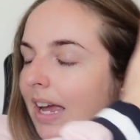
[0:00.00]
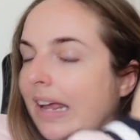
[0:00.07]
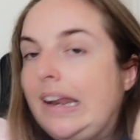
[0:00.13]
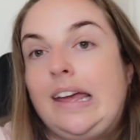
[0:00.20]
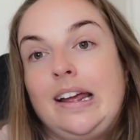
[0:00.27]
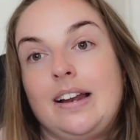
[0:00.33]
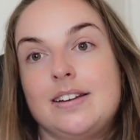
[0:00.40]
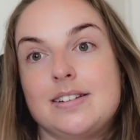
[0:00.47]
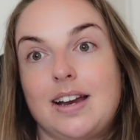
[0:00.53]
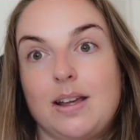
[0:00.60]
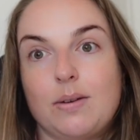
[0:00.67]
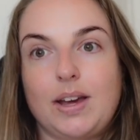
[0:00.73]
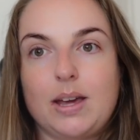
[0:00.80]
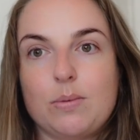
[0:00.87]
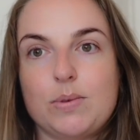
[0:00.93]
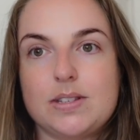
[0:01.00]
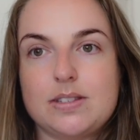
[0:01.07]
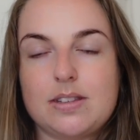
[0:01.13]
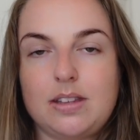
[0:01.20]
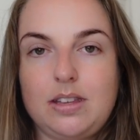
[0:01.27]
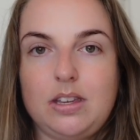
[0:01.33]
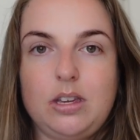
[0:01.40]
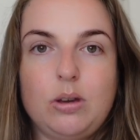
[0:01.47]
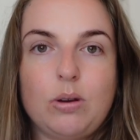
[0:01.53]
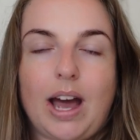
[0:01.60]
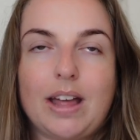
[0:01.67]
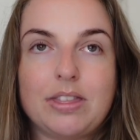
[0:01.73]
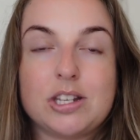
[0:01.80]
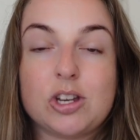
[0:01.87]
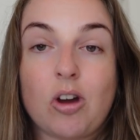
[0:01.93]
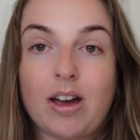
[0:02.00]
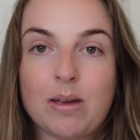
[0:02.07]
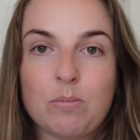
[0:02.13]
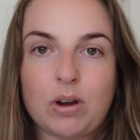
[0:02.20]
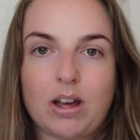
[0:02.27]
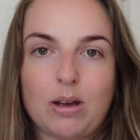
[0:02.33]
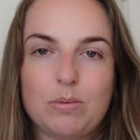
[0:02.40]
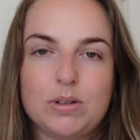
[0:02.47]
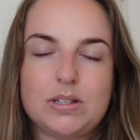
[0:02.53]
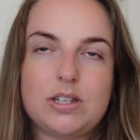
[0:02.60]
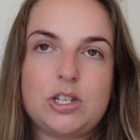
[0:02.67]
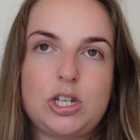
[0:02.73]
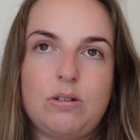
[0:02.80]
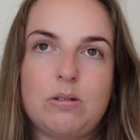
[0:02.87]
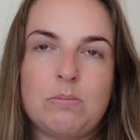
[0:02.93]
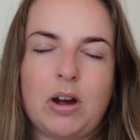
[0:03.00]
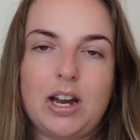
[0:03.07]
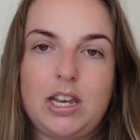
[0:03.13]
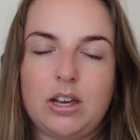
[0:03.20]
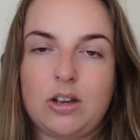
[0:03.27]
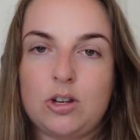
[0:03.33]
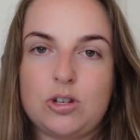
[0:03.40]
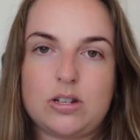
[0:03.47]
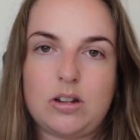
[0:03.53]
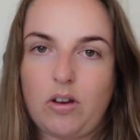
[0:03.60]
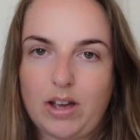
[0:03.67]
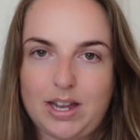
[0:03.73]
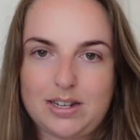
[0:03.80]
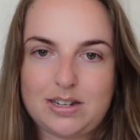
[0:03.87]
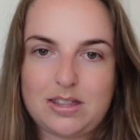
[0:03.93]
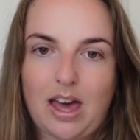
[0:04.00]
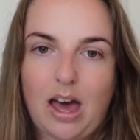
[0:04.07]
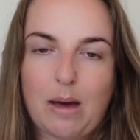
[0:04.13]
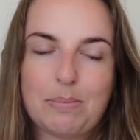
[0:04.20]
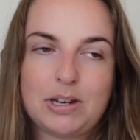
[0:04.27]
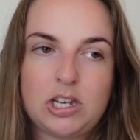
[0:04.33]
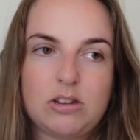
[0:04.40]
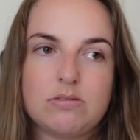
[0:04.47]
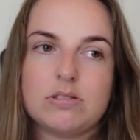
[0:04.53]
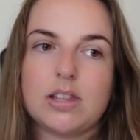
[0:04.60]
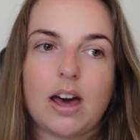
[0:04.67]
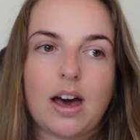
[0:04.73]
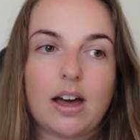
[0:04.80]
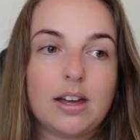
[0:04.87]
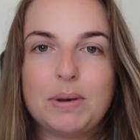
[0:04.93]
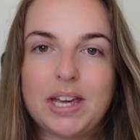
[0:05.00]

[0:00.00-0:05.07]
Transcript: in England anyway, it was you at the time when I was doing mine, you could just log into the app and use that.